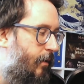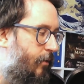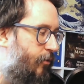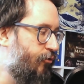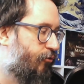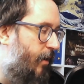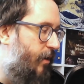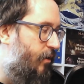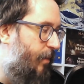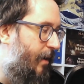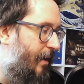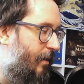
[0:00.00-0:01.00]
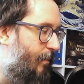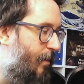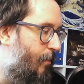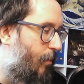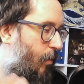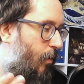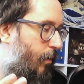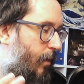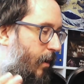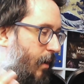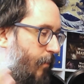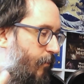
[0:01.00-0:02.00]
try to be a little bit more
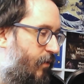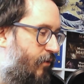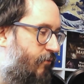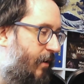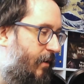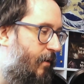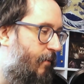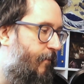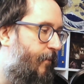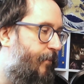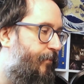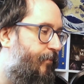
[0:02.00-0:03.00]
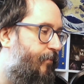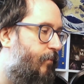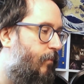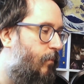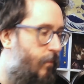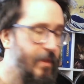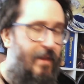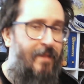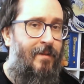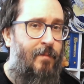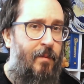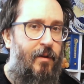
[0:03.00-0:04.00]
restrictive.
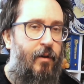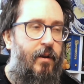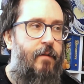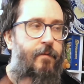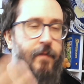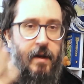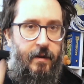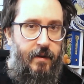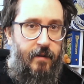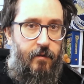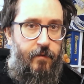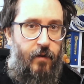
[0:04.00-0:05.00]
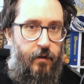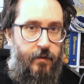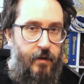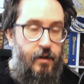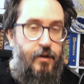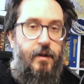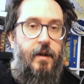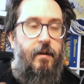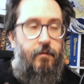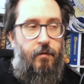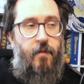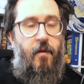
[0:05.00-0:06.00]
Sometimes I'll give disadvantage. So
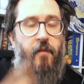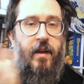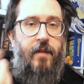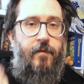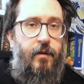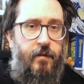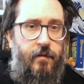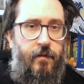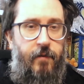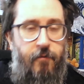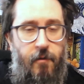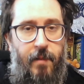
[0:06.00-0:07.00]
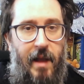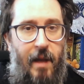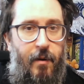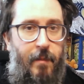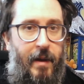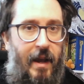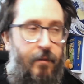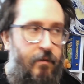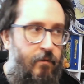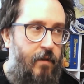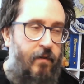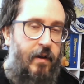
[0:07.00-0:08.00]
if I've ever given you if you're playing one of my games, if
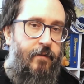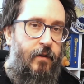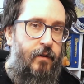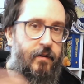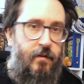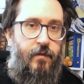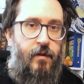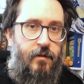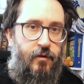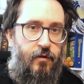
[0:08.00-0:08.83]
I've ever given you disadvantage on a